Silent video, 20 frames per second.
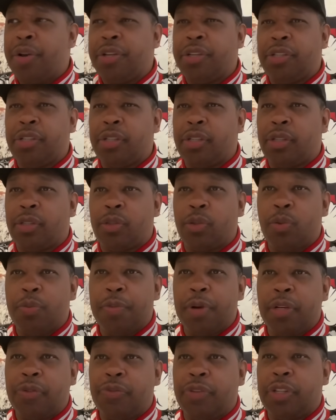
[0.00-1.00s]
This is too
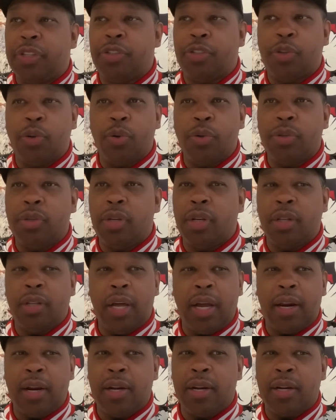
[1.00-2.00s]
much for these children and
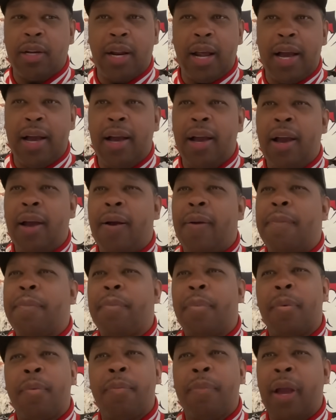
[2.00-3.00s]
da da da
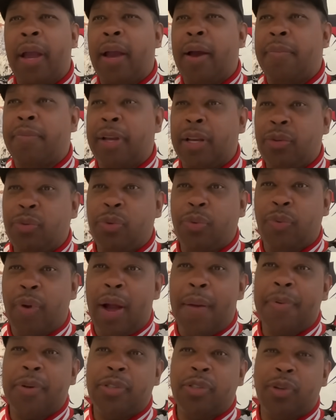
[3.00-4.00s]
Ma'am, that's what
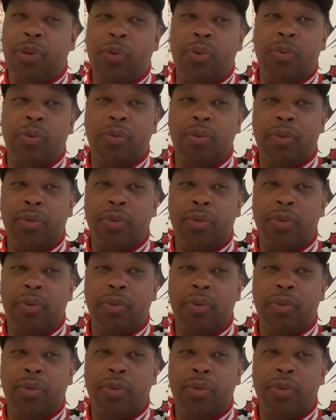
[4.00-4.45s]
rappers do.